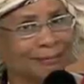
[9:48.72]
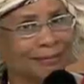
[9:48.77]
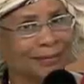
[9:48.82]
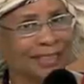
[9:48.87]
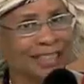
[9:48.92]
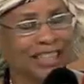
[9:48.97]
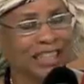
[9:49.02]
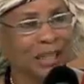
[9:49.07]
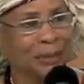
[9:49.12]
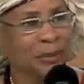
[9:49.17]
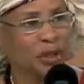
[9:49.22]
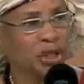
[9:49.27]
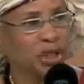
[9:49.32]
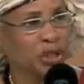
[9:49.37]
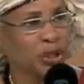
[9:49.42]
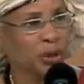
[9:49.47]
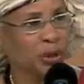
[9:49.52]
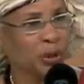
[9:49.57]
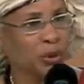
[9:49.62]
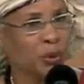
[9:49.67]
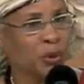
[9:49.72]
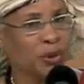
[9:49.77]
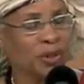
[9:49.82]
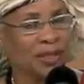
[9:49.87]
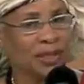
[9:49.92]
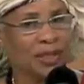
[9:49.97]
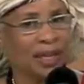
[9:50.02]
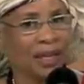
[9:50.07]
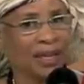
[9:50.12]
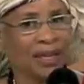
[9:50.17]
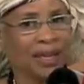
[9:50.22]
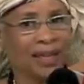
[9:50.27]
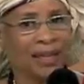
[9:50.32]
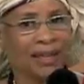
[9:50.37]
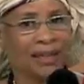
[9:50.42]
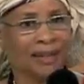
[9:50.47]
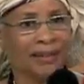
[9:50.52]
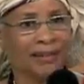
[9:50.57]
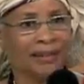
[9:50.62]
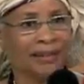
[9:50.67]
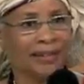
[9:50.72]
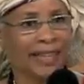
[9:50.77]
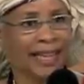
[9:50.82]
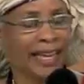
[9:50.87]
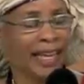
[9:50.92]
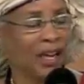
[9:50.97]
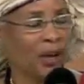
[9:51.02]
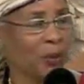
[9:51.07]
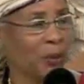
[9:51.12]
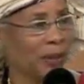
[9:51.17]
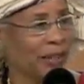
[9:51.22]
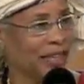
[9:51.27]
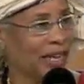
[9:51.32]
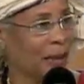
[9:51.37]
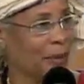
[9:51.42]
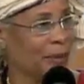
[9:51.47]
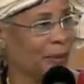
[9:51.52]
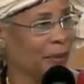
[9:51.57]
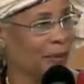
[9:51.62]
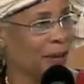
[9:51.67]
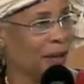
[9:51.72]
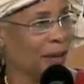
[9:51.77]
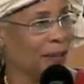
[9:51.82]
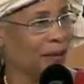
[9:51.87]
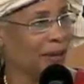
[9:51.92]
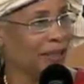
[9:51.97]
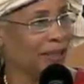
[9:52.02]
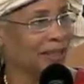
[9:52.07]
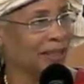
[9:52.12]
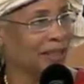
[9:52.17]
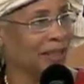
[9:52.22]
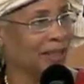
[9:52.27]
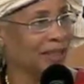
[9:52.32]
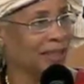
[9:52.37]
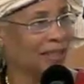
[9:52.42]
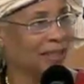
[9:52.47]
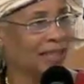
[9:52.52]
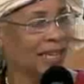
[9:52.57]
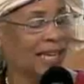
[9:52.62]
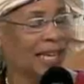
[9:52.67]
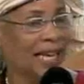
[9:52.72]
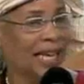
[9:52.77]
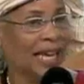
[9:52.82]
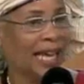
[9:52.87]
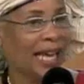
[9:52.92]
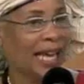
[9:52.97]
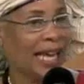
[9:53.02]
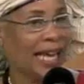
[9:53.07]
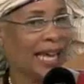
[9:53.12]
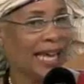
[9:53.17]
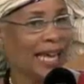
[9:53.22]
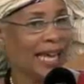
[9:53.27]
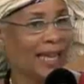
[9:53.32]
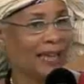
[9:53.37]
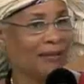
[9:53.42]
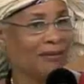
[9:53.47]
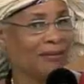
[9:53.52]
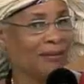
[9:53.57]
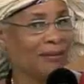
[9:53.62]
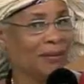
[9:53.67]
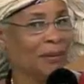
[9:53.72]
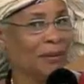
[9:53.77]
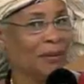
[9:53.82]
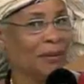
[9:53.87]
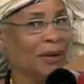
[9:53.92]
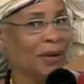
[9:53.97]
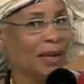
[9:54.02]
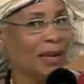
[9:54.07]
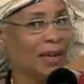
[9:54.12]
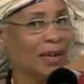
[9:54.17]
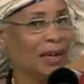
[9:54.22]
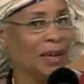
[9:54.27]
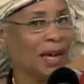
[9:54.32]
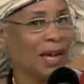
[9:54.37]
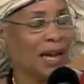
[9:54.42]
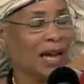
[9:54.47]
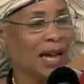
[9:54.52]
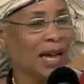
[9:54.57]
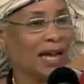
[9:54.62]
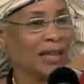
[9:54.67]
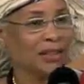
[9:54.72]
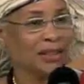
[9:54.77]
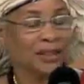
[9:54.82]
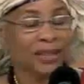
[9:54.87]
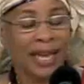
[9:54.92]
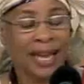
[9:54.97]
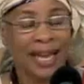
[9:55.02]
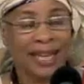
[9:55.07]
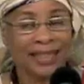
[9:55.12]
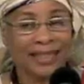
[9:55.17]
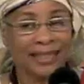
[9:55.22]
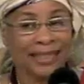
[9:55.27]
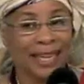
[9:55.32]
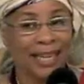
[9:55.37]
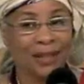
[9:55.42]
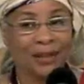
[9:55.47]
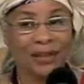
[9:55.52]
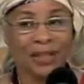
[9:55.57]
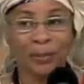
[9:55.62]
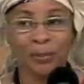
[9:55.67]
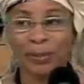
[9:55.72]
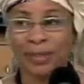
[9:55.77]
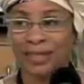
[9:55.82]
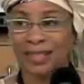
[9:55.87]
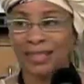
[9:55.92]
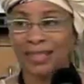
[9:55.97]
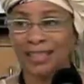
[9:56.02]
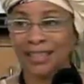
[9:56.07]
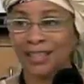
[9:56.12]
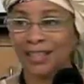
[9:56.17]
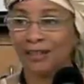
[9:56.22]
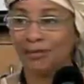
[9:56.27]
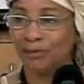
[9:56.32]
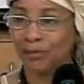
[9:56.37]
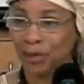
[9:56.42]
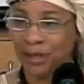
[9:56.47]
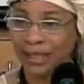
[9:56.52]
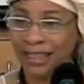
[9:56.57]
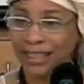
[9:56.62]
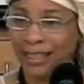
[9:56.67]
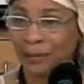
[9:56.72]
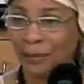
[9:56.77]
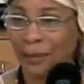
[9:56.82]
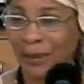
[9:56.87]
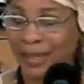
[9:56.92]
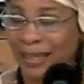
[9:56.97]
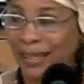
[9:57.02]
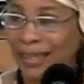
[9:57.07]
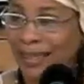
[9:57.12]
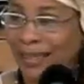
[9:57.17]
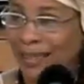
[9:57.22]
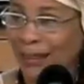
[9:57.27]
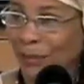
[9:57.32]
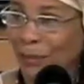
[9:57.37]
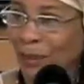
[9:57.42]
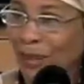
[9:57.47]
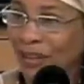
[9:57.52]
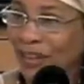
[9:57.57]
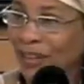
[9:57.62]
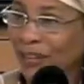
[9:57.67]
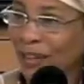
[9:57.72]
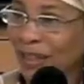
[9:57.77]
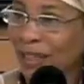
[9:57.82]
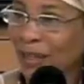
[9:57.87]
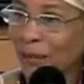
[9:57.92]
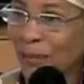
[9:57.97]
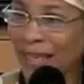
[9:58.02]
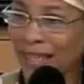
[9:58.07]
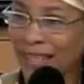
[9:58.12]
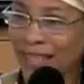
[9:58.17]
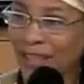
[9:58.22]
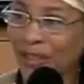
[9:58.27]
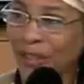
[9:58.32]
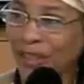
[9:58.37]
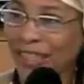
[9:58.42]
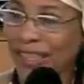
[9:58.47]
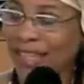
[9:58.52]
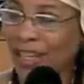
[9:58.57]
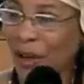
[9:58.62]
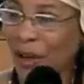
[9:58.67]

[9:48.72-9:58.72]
gym shoes. Uh, the hair would not be properly done. And I had to take on the position of really being the mother and the mentor in the